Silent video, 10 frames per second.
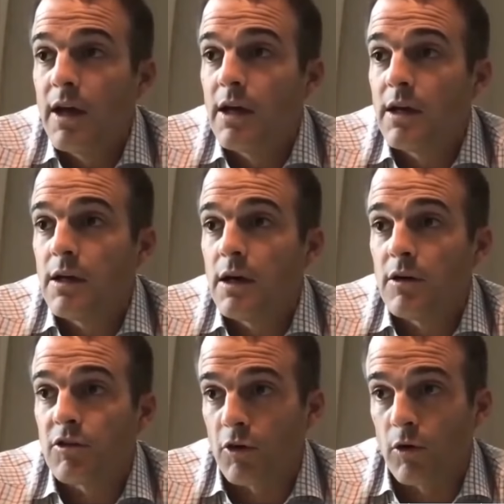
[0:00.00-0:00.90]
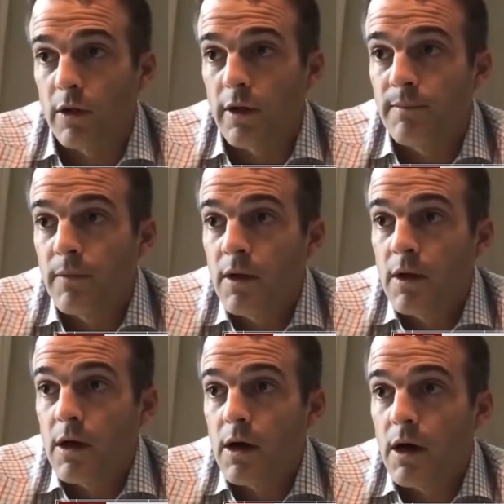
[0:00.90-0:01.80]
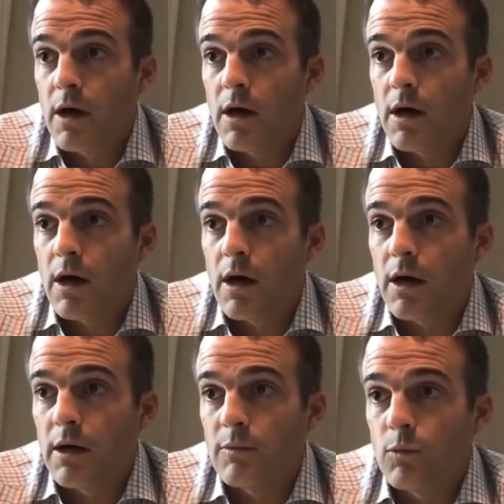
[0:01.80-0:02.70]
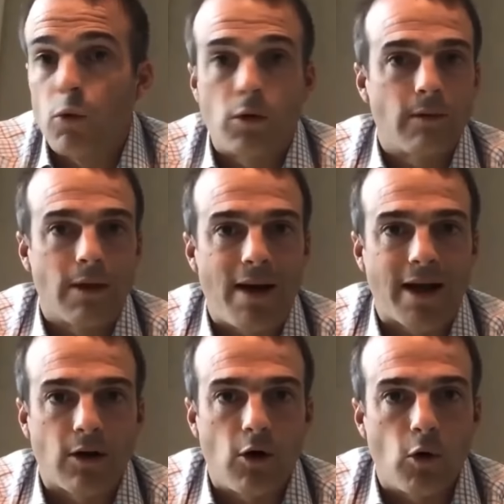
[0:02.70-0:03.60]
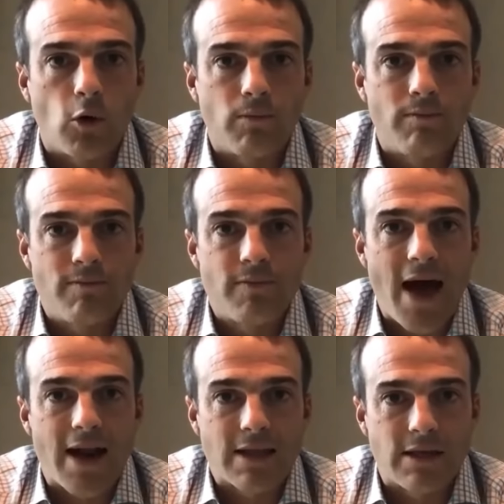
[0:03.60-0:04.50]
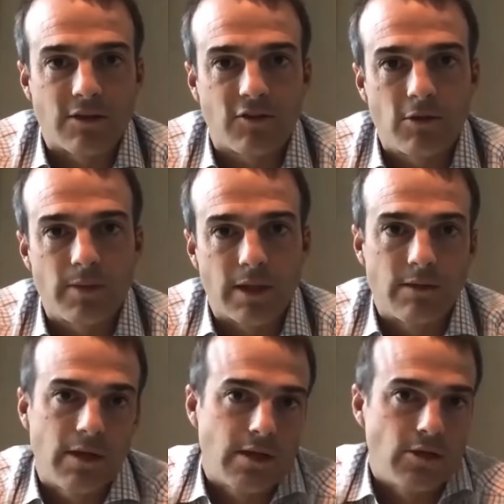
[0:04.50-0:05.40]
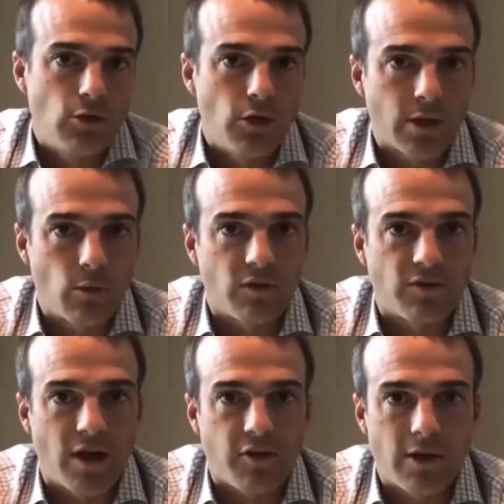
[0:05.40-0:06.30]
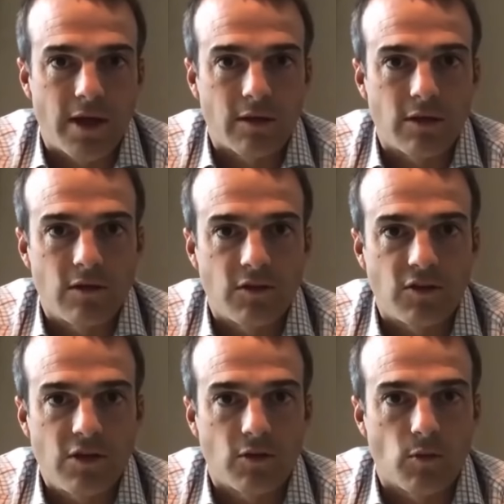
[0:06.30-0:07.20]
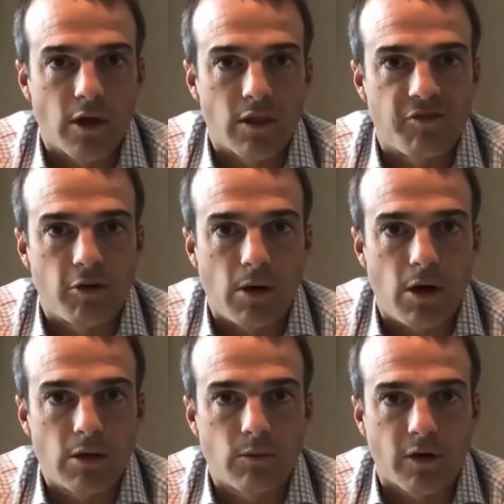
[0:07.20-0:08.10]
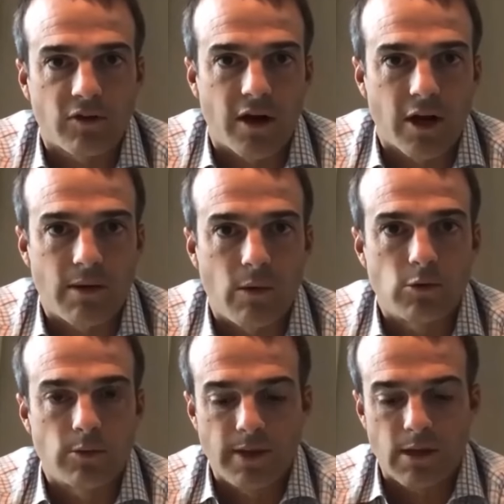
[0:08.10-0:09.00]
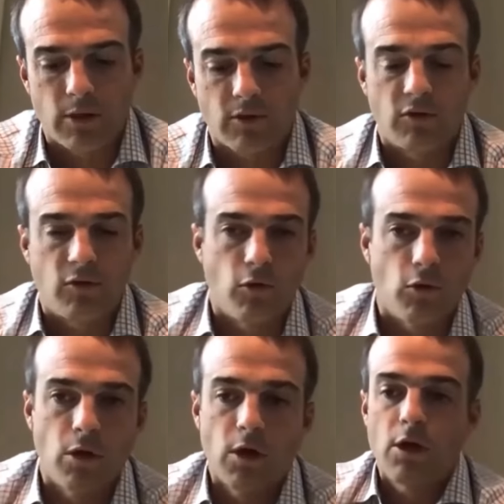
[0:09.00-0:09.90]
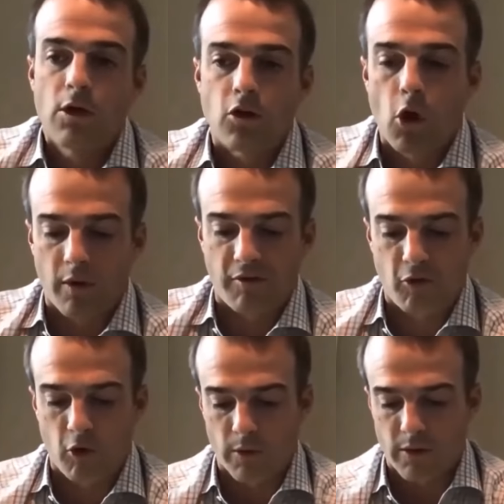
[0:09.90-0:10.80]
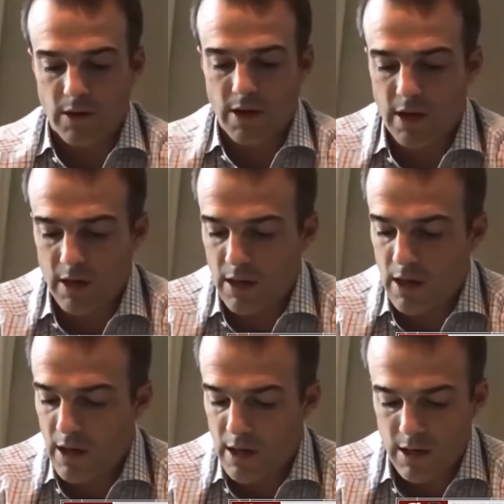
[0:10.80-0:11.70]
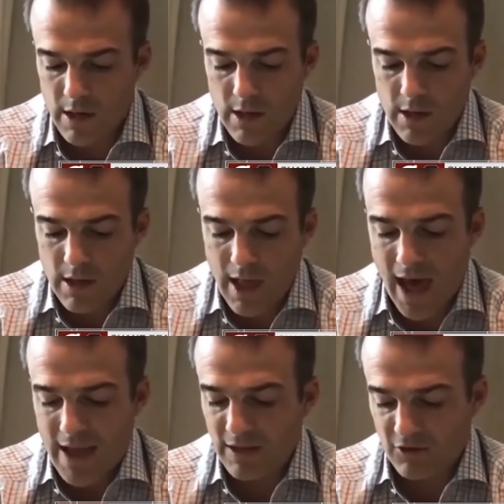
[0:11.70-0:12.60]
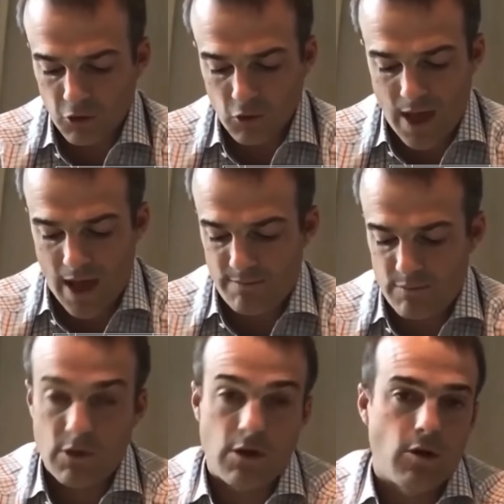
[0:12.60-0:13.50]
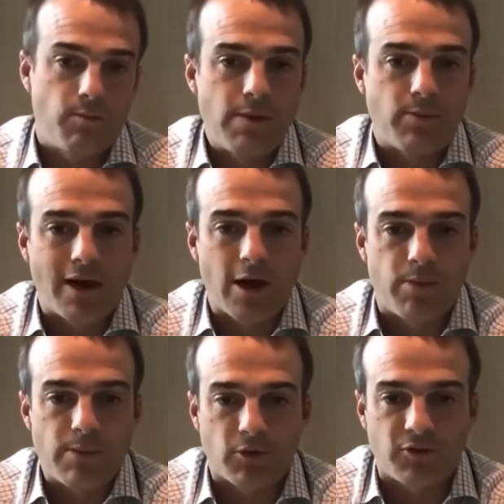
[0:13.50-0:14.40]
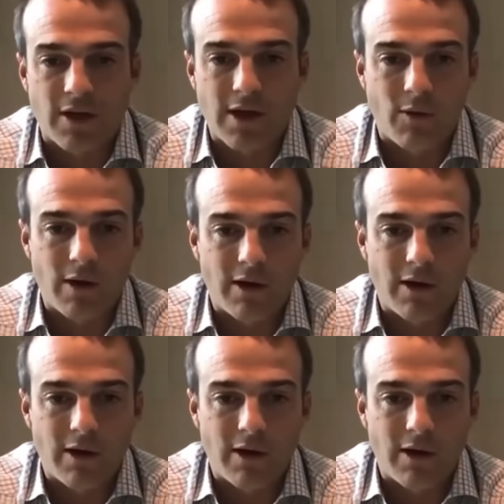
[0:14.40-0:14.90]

And uh, certainly uh, uh, won't, I'm not going to hold that against him. And, and you look at what South Carolina did this season running the football, and we're excited about what we'll be able to do going forward, uh, uh, adding to that. You know, people, I hear people say,